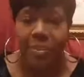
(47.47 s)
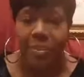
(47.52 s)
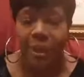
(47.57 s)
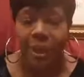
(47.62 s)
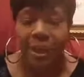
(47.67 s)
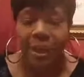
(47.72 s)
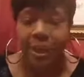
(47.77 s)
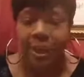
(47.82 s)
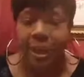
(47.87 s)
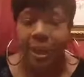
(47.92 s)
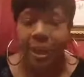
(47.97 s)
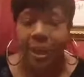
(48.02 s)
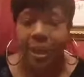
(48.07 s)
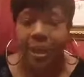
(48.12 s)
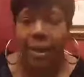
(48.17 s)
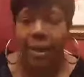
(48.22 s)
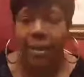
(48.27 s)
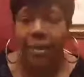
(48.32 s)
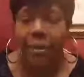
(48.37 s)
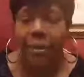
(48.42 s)
But
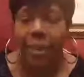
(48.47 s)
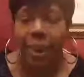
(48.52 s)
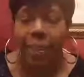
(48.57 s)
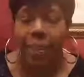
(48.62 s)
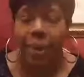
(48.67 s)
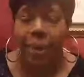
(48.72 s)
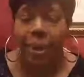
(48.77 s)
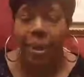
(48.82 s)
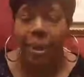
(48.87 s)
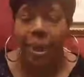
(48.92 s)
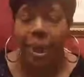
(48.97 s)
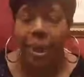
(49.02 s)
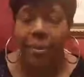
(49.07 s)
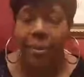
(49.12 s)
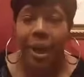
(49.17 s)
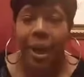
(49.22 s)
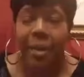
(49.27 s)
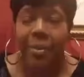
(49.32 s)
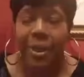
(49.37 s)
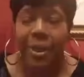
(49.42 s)
during my prayer time,
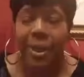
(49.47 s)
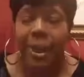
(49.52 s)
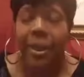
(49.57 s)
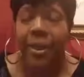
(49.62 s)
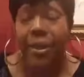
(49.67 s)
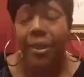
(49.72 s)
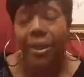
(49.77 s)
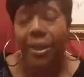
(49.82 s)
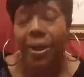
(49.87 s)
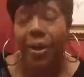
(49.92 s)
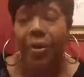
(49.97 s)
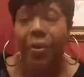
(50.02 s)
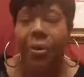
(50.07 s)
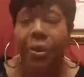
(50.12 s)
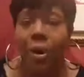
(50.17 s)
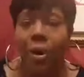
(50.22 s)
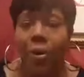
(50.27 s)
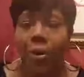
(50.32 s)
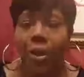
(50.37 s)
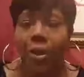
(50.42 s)
God was like, you know,
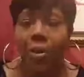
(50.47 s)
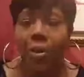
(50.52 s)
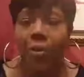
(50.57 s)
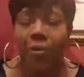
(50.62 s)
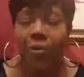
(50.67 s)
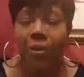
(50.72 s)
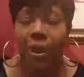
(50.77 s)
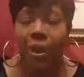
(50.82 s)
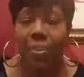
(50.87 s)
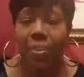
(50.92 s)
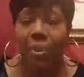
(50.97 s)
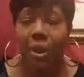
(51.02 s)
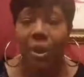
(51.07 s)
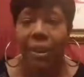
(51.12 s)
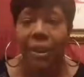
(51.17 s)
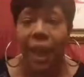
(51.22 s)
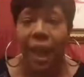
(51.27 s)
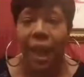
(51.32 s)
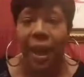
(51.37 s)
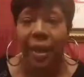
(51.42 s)
hold it on Facebook
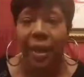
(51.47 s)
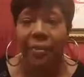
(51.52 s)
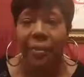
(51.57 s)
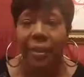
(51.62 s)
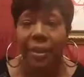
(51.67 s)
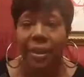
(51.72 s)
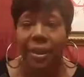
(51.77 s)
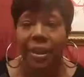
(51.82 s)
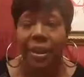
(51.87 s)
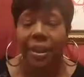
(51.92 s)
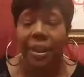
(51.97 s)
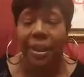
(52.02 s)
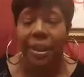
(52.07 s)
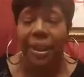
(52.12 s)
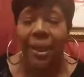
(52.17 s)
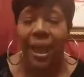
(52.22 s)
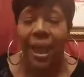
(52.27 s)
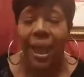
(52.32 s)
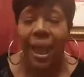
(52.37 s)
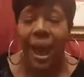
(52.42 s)
Live and see
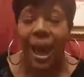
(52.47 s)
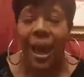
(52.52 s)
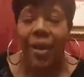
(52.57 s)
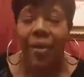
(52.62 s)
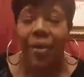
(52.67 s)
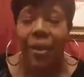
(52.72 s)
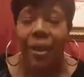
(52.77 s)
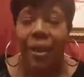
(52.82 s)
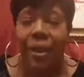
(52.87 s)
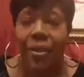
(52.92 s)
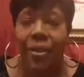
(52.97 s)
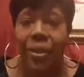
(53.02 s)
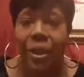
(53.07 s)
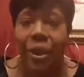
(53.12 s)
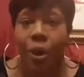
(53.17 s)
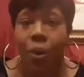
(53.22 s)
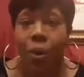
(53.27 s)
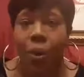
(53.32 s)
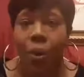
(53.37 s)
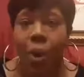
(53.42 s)
how things
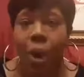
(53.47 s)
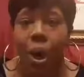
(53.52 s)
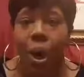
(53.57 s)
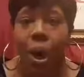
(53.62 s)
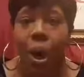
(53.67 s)
go.